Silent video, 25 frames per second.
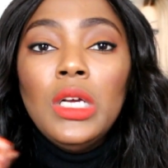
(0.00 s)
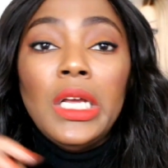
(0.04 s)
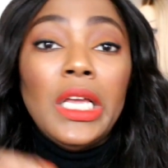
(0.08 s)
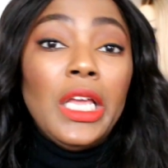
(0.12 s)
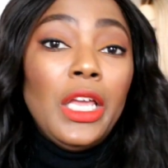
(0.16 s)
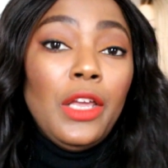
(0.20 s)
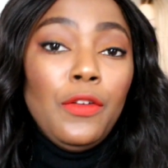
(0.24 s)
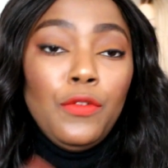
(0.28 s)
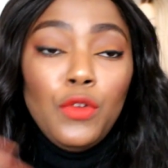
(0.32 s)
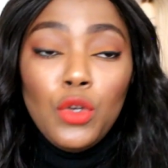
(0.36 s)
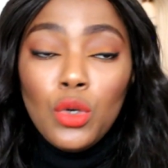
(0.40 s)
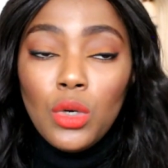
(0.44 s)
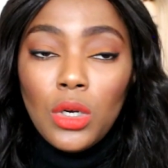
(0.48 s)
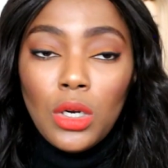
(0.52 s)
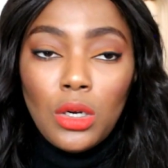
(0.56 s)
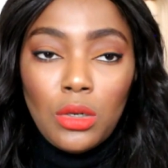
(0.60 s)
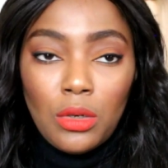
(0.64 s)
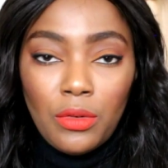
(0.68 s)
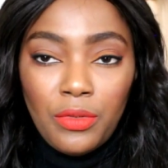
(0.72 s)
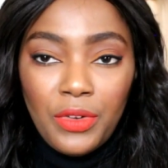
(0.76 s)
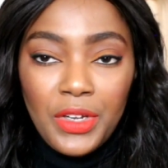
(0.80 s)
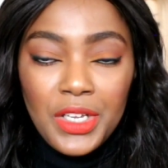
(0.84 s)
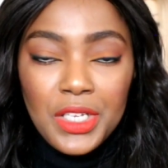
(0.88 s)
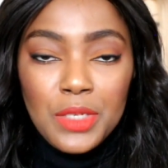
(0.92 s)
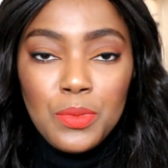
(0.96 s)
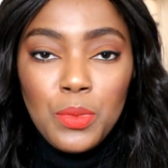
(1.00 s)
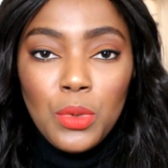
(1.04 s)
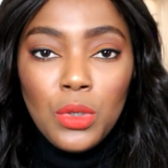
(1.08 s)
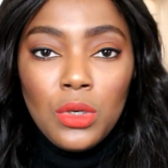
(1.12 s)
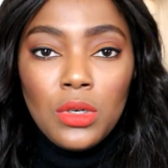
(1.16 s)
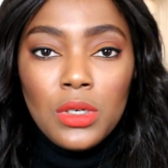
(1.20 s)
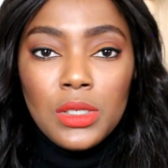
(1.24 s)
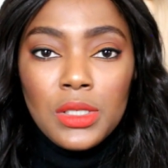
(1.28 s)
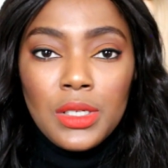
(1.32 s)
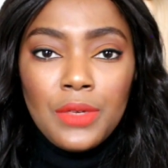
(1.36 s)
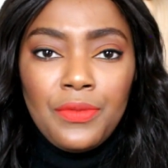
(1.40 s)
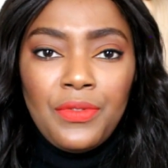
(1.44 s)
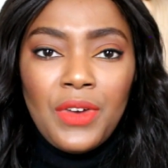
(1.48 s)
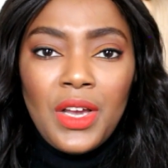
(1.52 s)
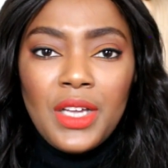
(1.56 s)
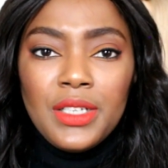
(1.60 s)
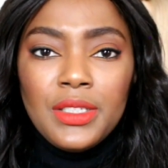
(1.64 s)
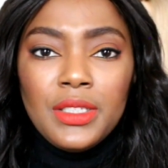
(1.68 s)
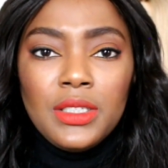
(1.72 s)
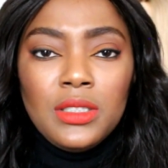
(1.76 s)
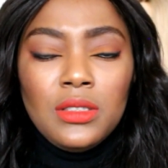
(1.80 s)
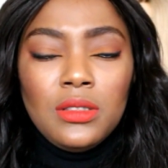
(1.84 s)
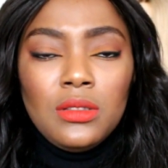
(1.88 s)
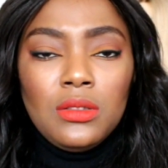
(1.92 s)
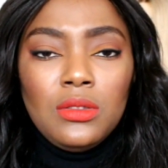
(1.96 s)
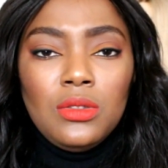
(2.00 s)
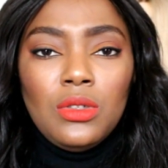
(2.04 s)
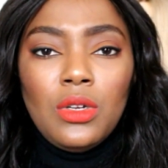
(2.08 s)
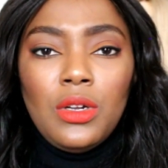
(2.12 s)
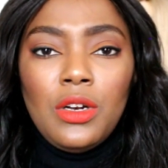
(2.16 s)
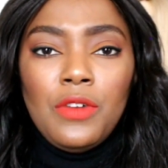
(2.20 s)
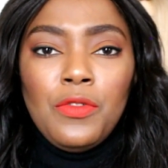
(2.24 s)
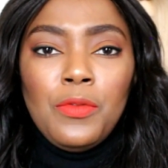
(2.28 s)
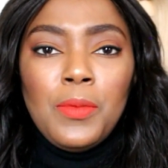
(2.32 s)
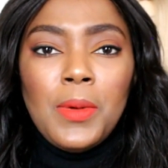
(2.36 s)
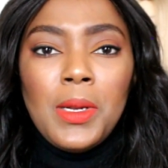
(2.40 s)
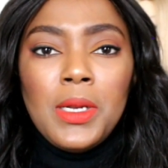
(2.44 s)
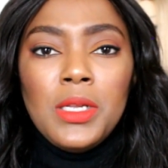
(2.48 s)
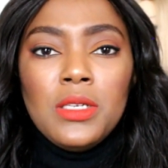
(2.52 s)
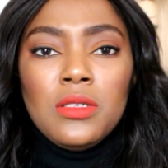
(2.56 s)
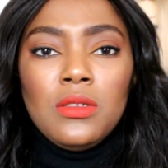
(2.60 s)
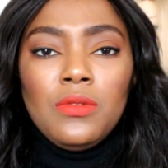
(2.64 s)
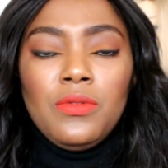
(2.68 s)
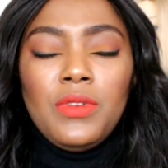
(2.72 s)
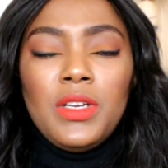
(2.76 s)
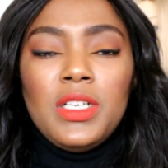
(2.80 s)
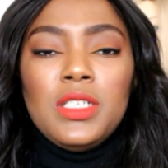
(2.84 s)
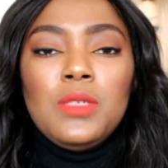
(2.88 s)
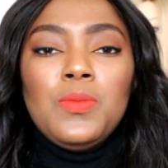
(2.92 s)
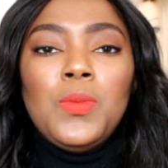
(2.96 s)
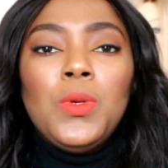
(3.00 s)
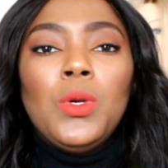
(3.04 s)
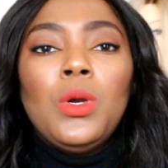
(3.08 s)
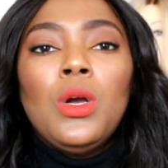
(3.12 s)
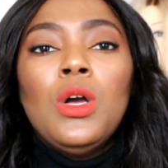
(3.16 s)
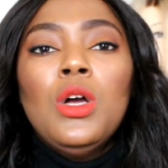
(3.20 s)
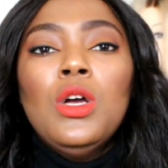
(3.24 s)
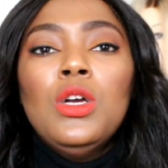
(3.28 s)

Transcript: if you're on Facebook, because I find that not everybody's on Facebook.